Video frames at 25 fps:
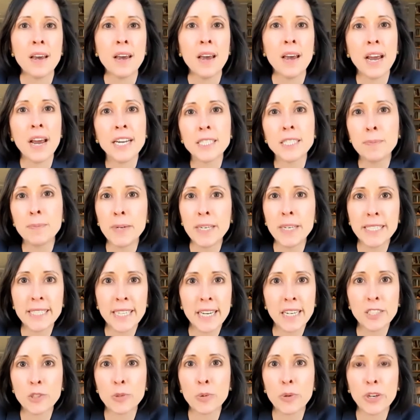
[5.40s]
SB
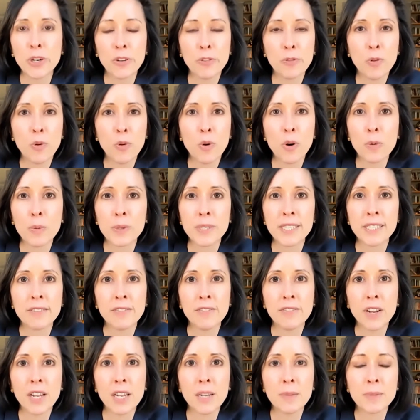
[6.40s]
1024 was
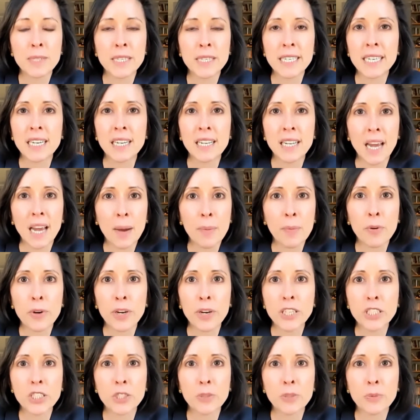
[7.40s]
developed in
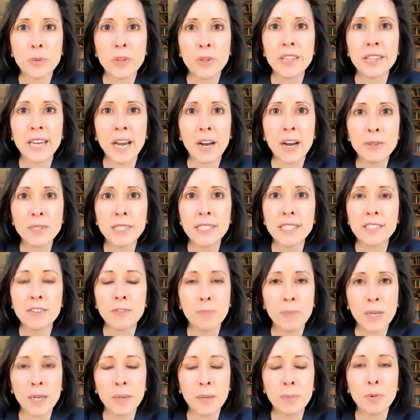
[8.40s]
collaboration with thousands
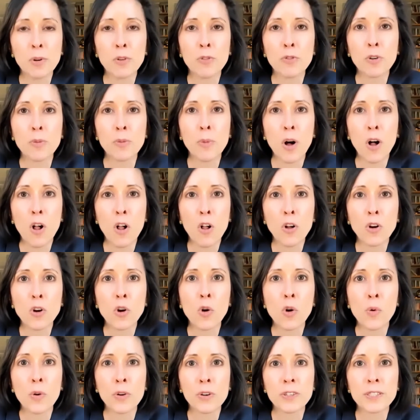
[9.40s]
of people from all
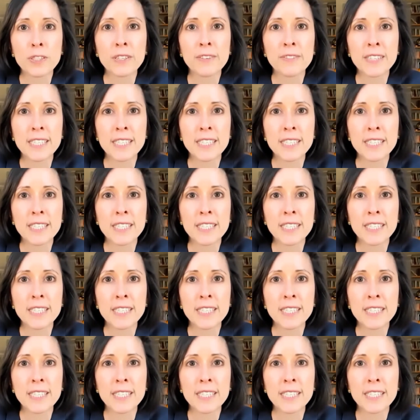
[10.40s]
corners of the